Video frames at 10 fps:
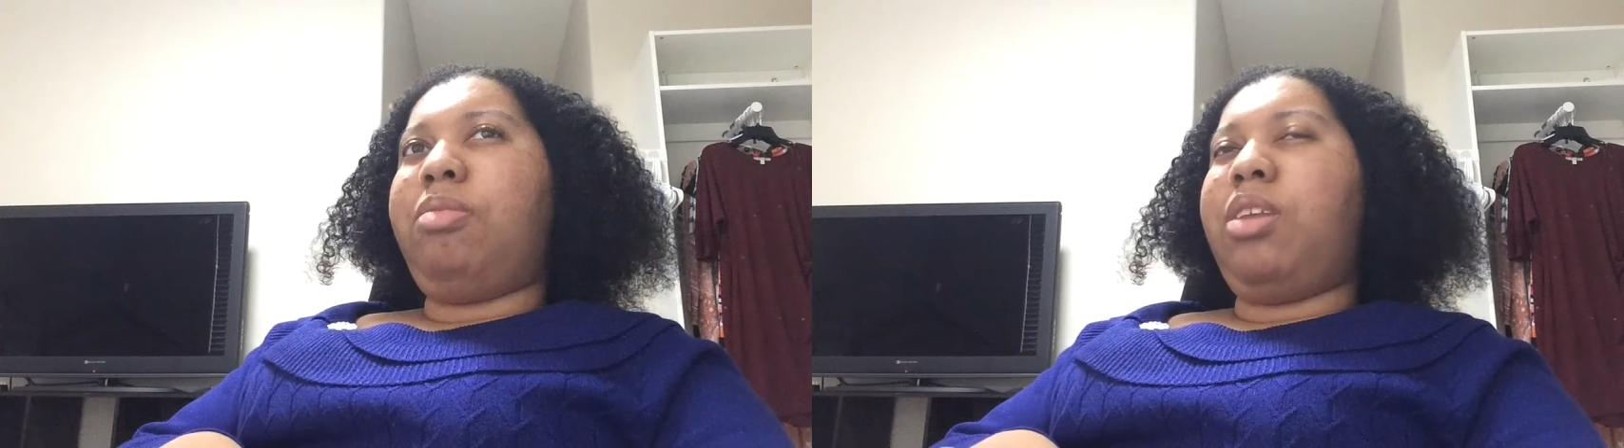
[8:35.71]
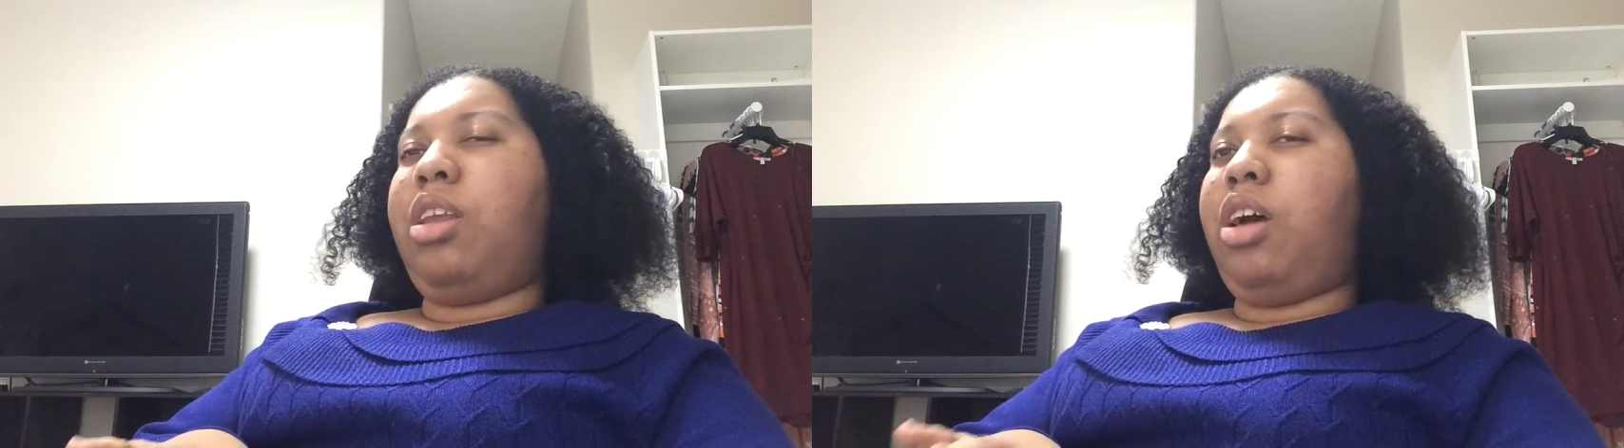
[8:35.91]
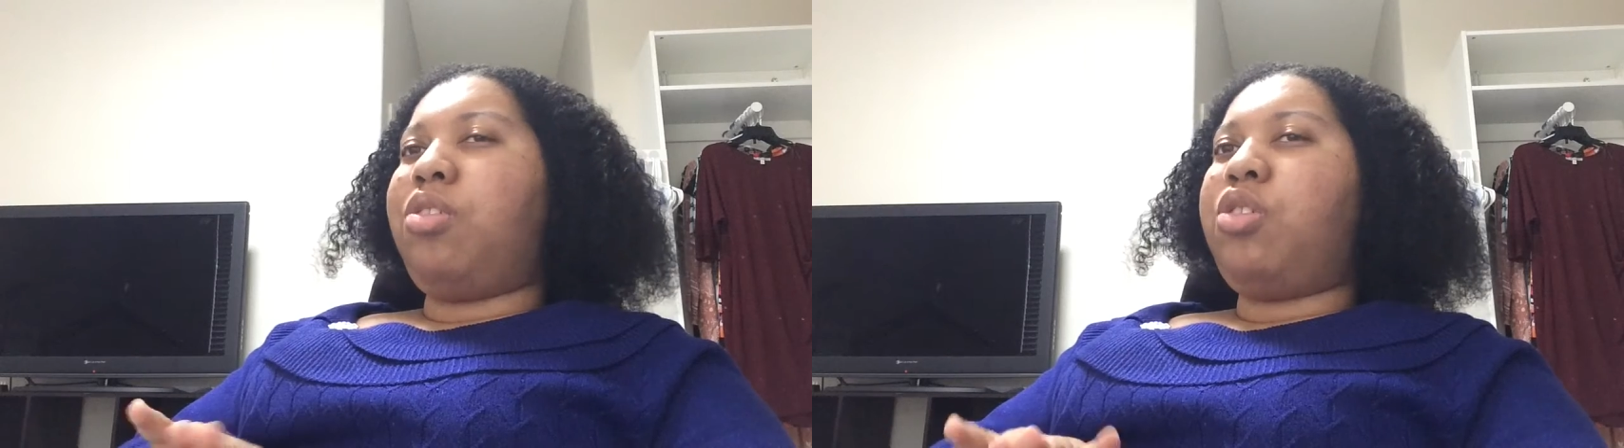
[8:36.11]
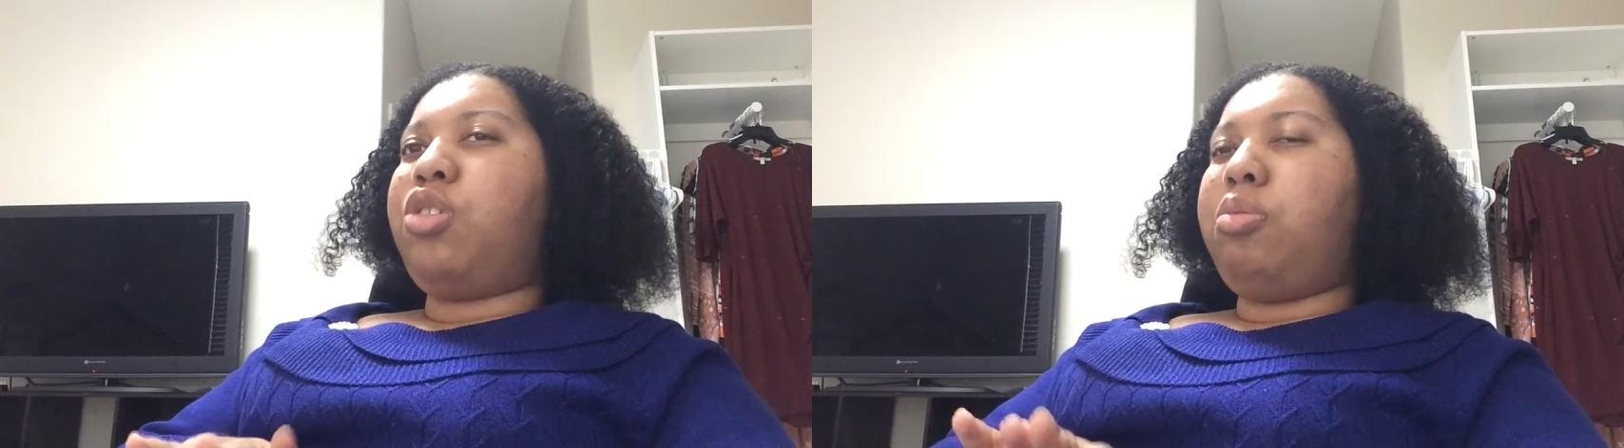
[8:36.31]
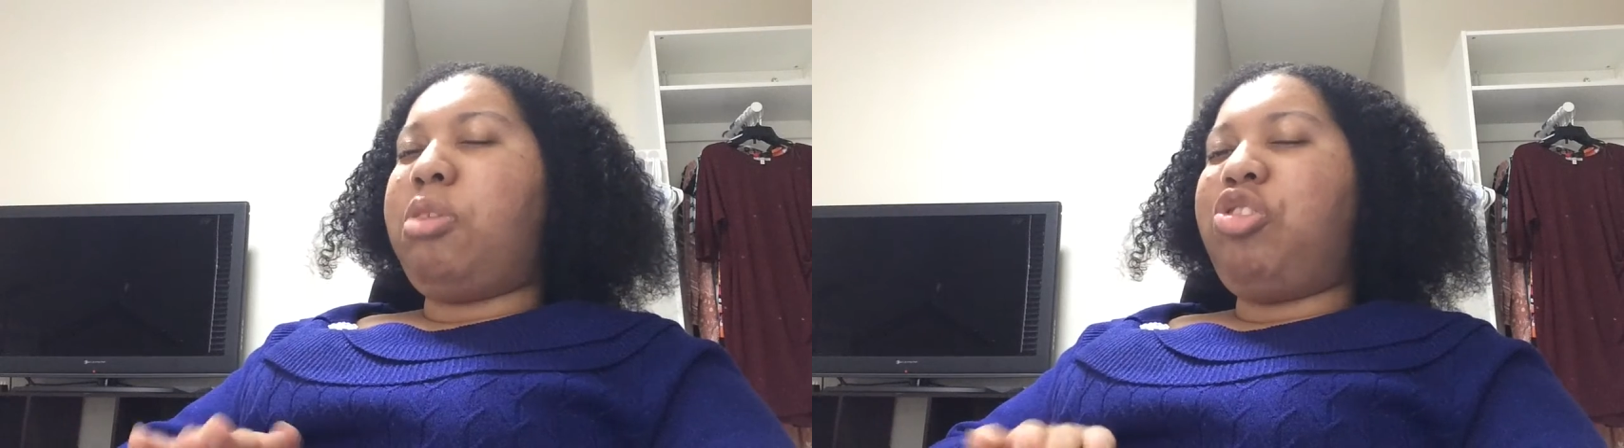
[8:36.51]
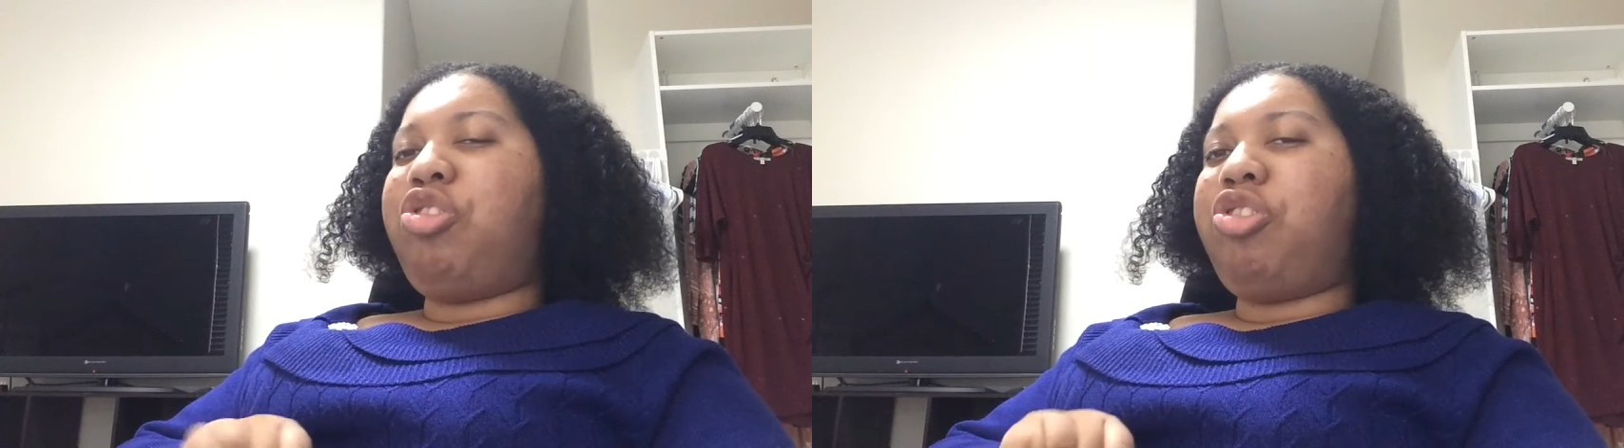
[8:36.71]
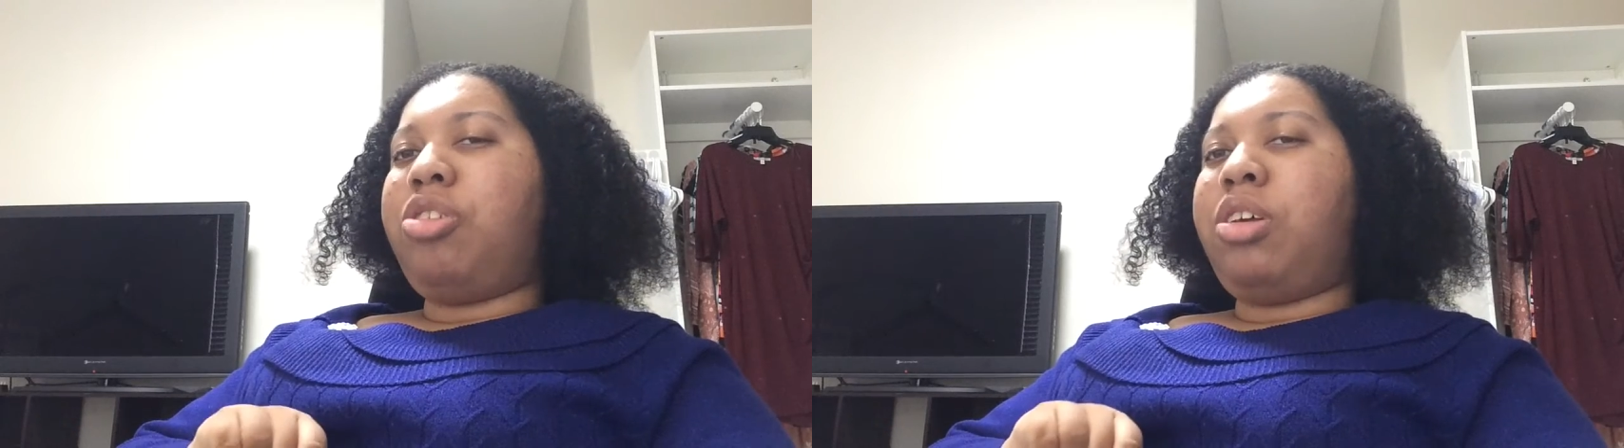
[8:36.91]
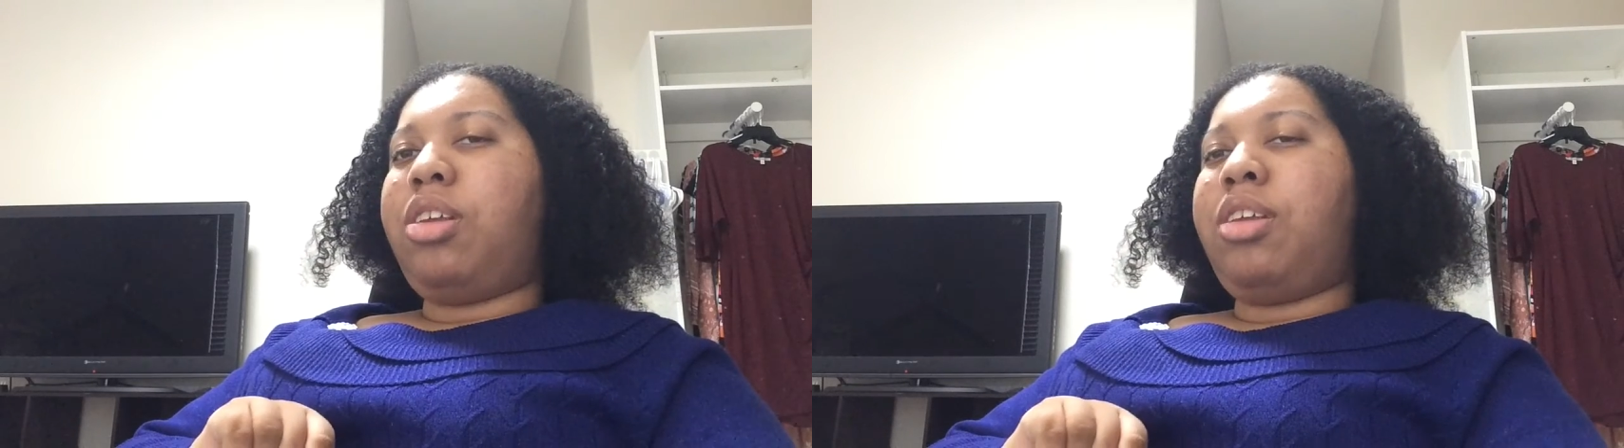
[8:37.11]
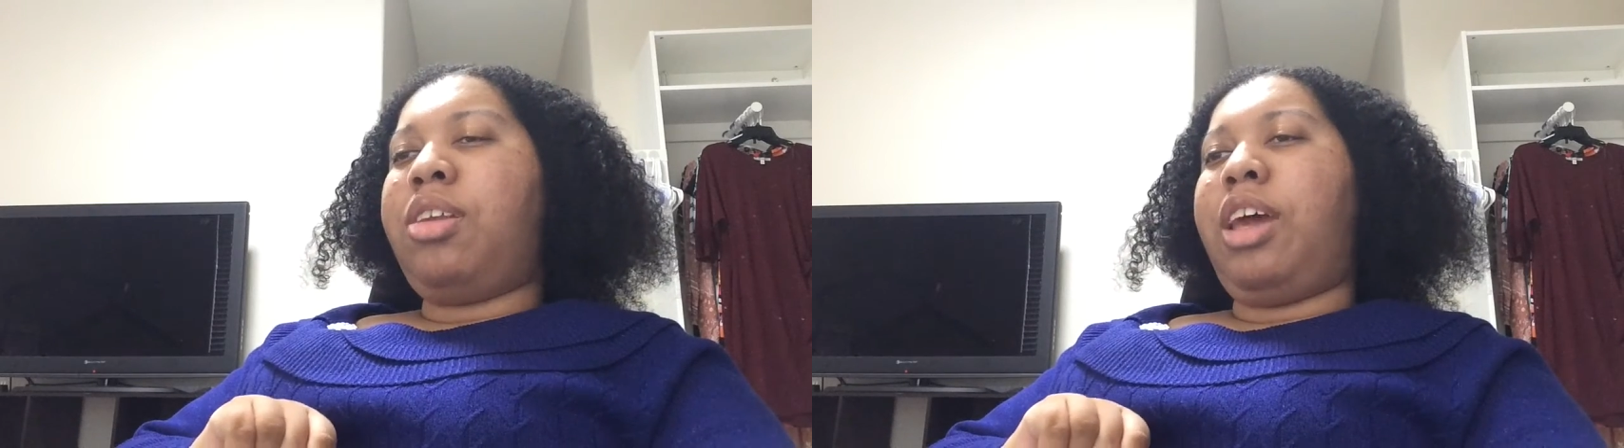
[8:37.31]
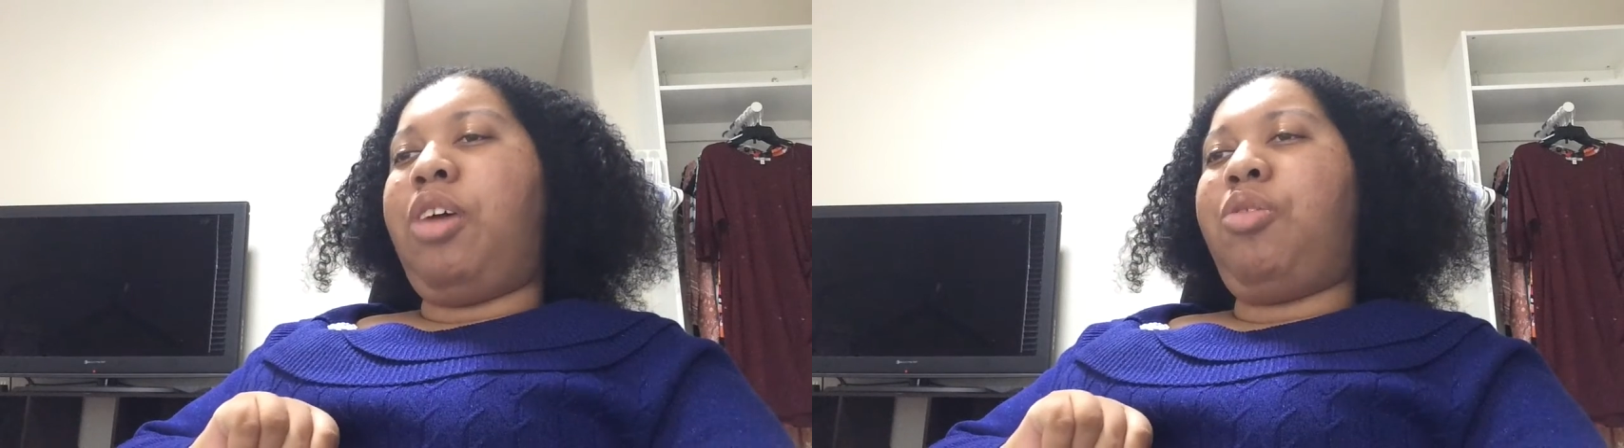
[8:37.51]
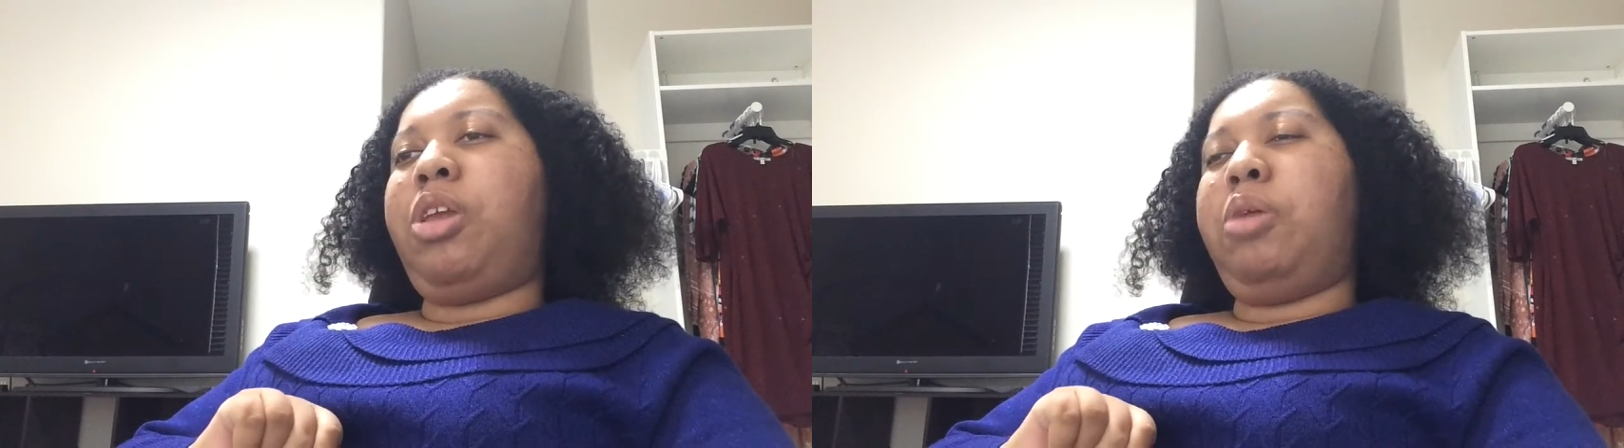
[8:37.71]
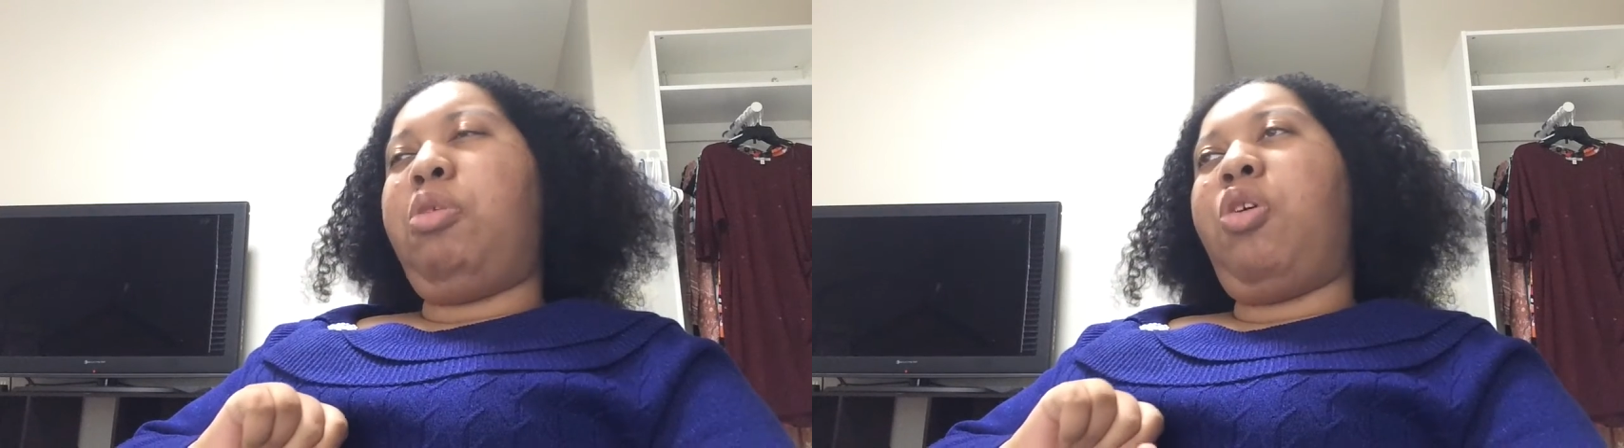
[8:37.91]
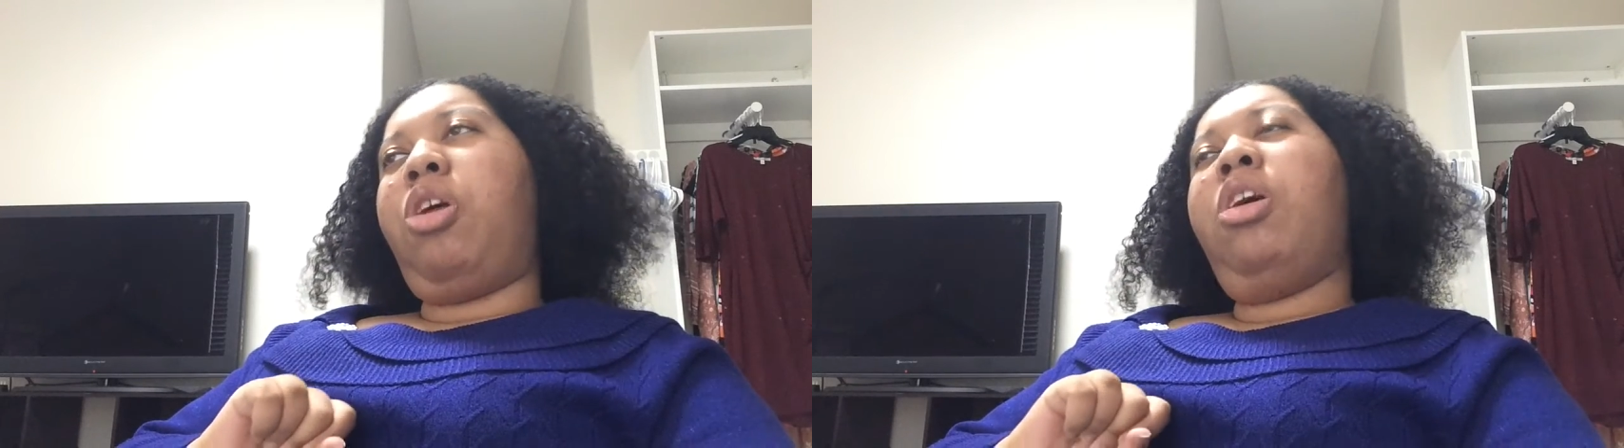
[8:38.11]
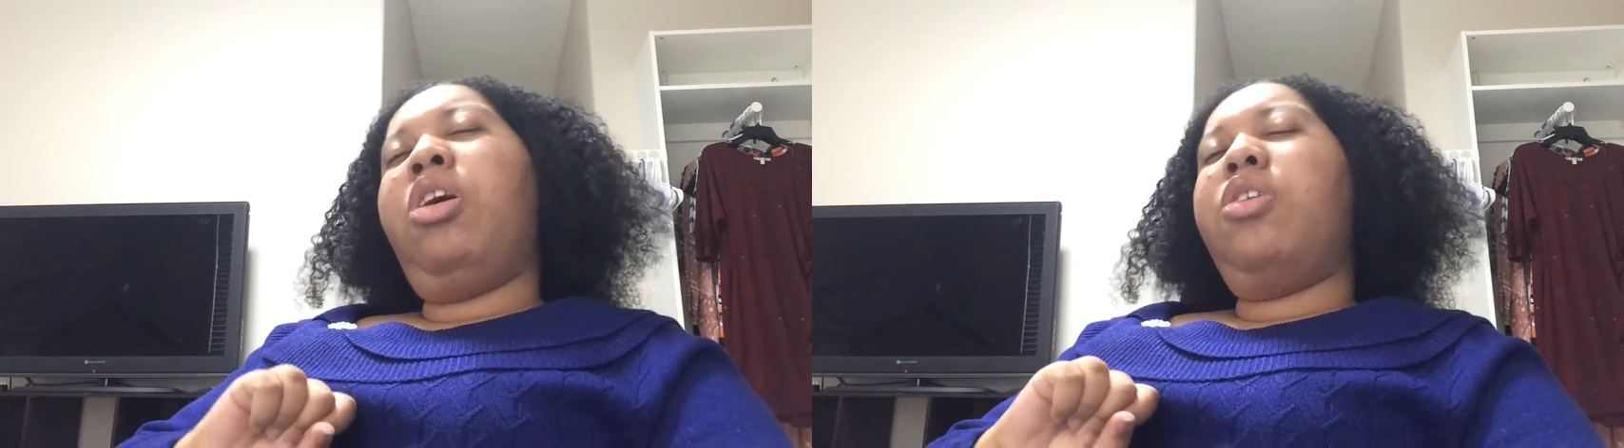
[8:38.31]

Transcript: not so much now anymore.